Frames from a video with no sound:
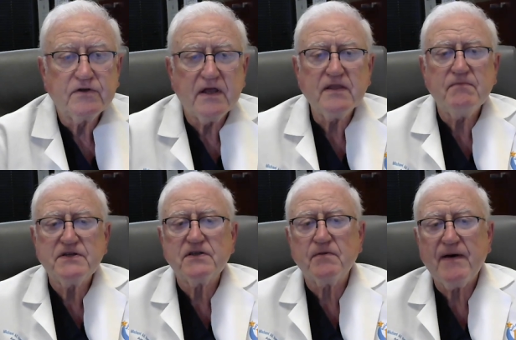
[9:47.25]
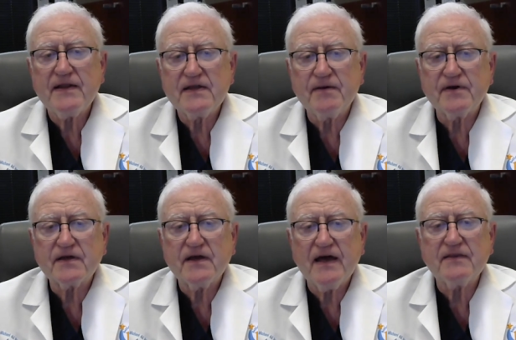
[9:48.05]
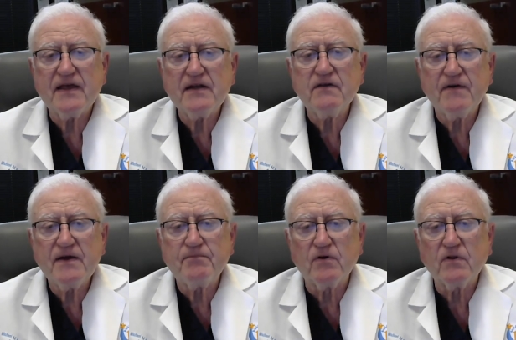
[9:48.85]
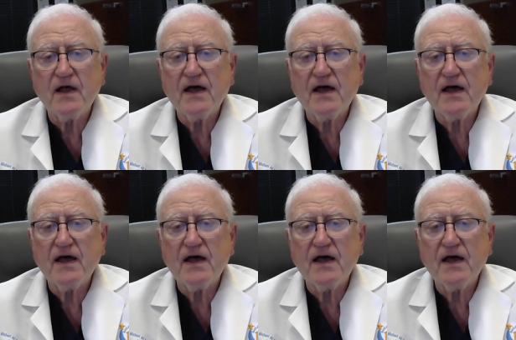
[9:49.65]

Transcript: in the midst of the pandemic at the end of April,